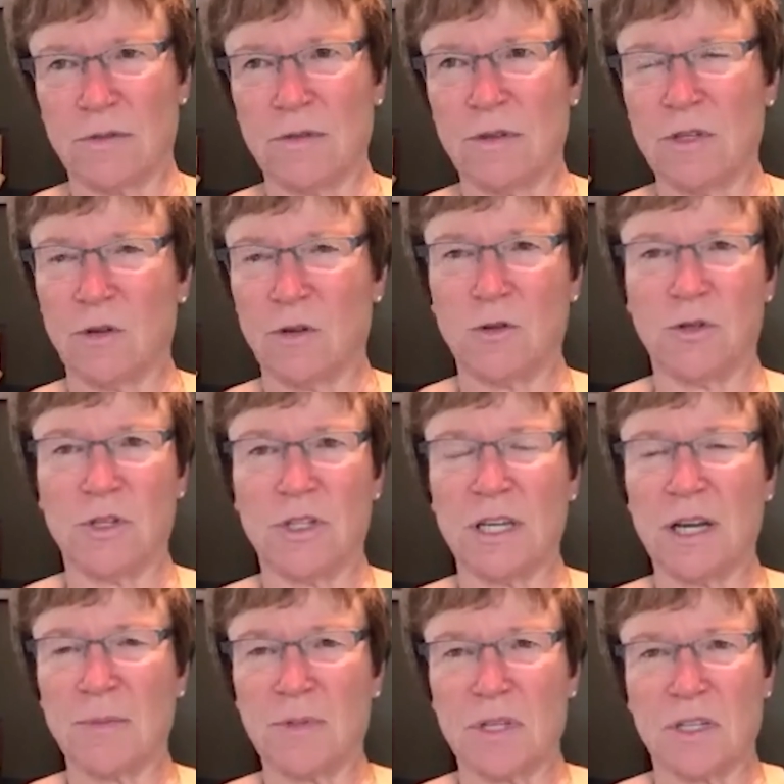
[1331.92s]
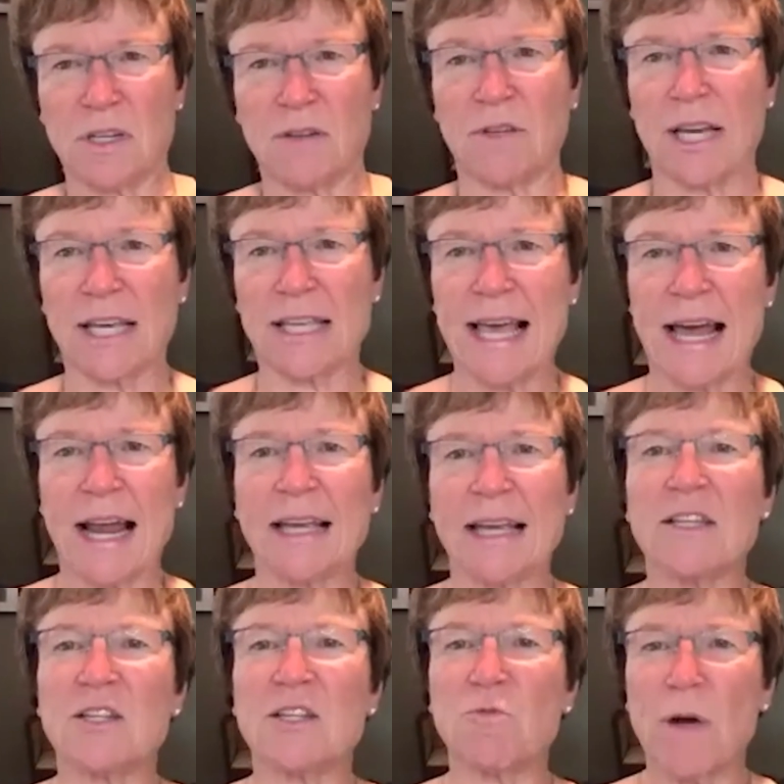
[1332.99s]
do sit-ups and stuff like that. I
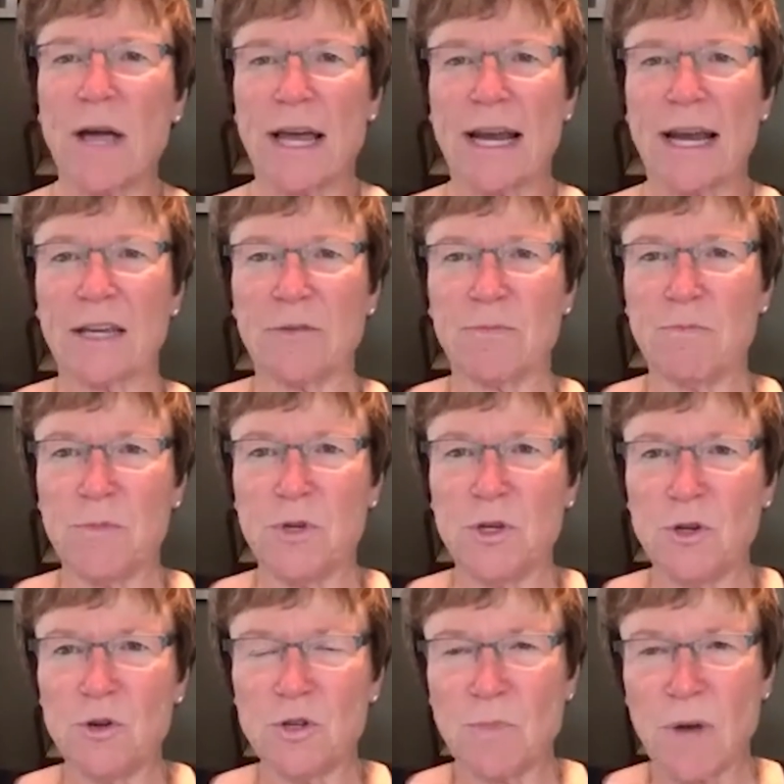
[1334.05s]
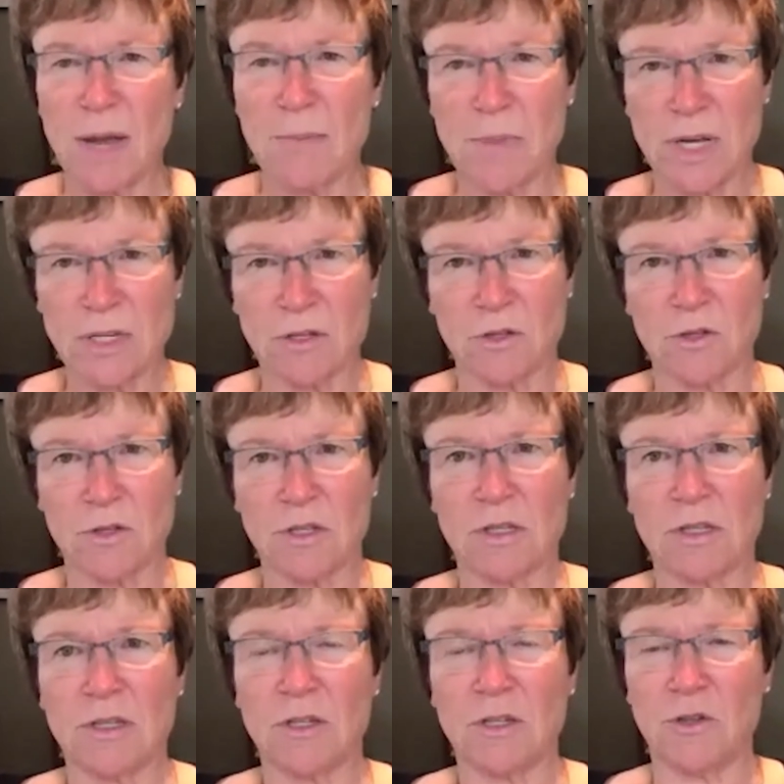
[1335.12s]
could sweat. I could use my muscles
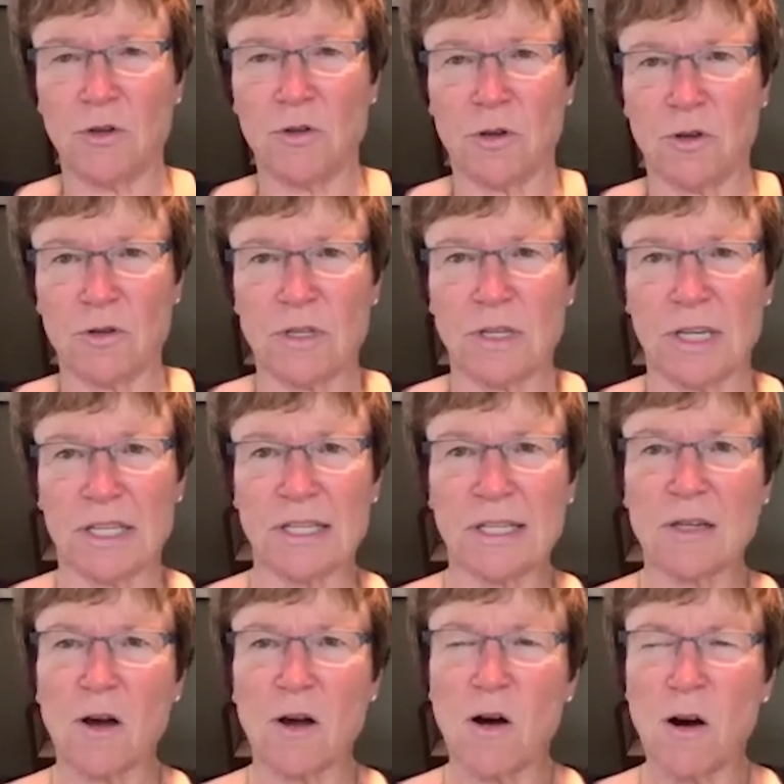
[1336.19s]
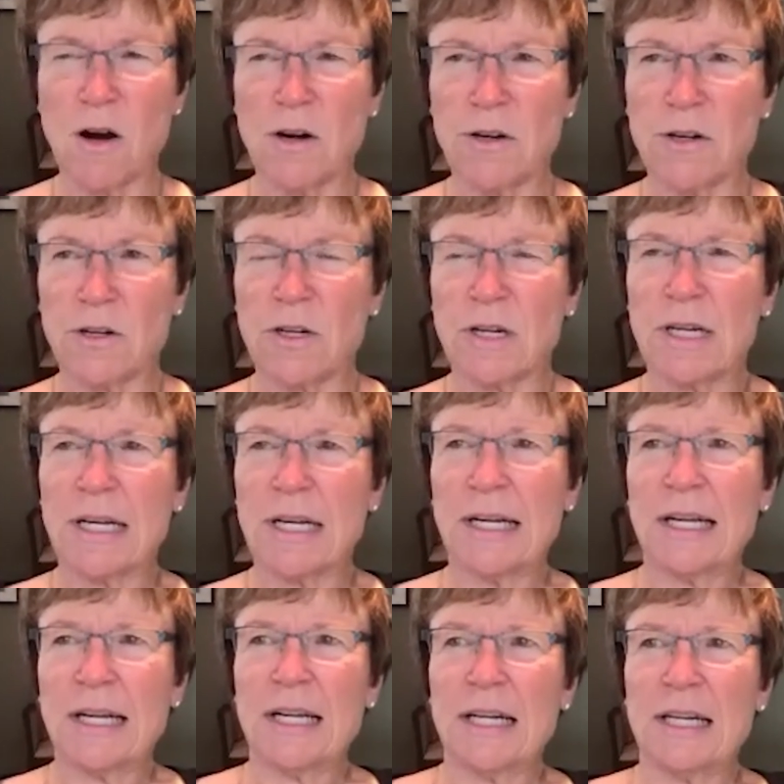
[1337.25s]
to do those things. It's harder,
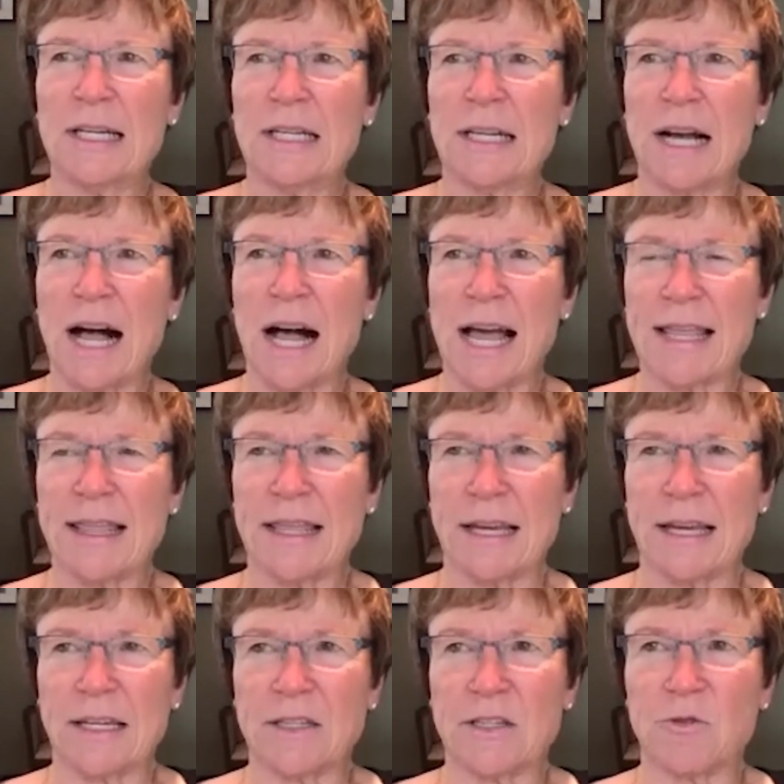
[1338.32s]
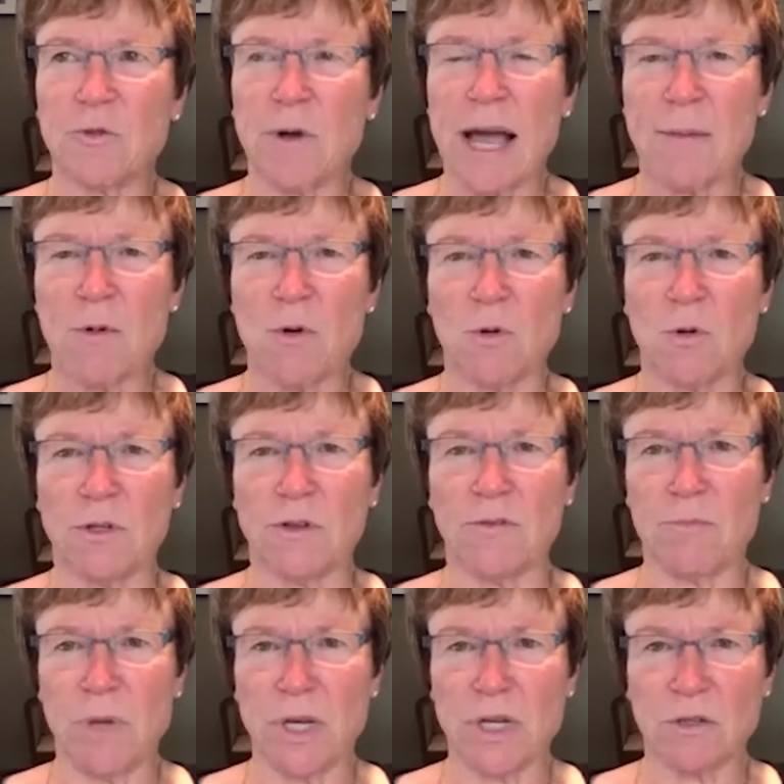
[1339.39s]
I think, to grab hold of
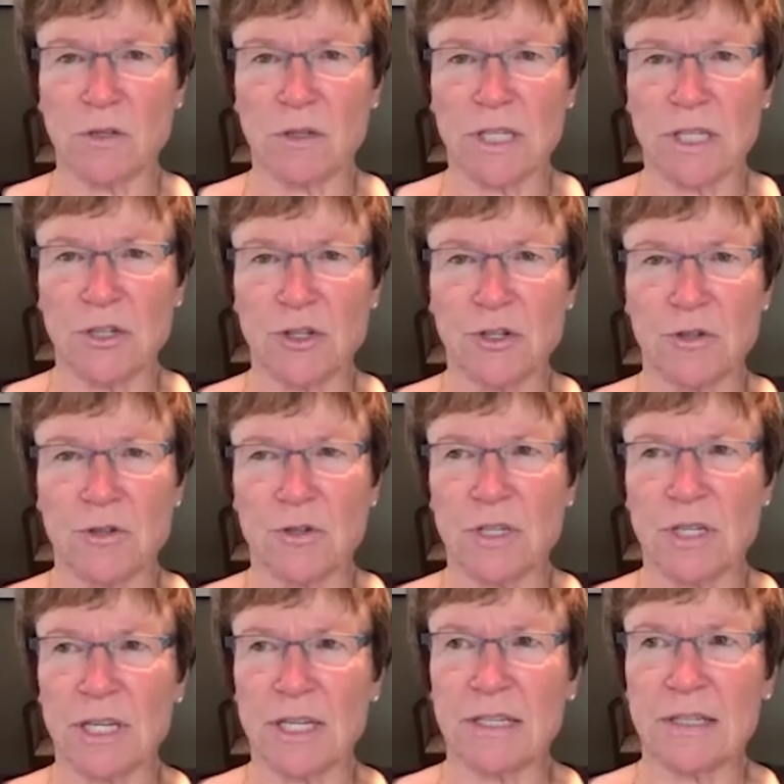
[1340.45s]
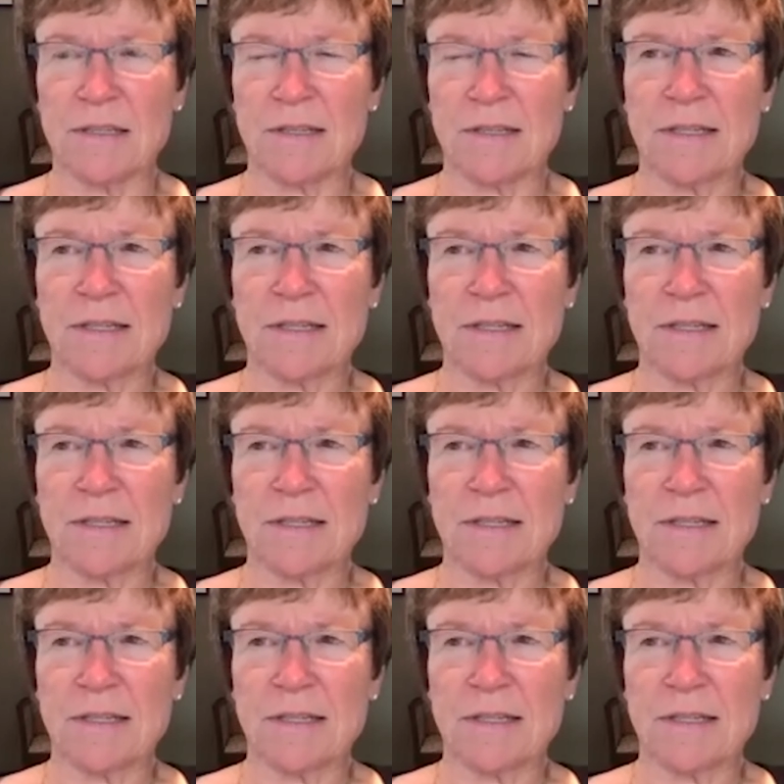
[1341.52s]
mental issues and